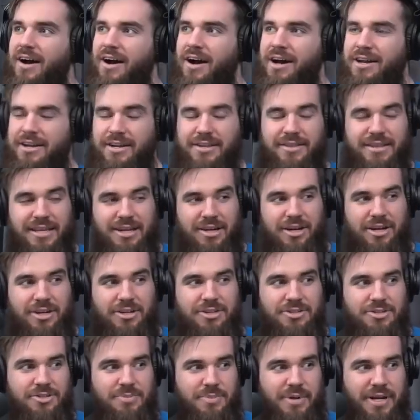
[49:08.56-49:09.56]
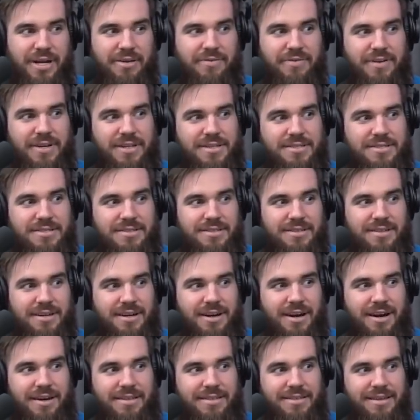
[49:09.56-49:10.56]
I don't think I could do brown face.
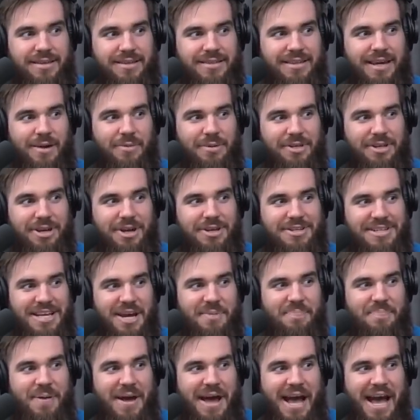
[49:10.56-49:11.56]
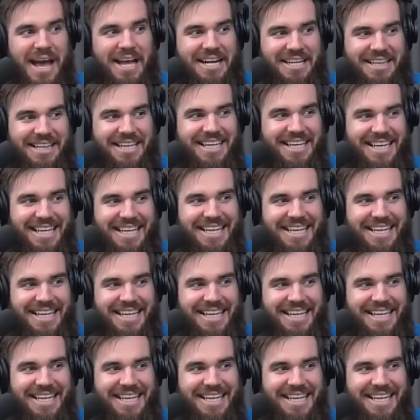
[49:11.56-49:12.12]
I think that would go down badly.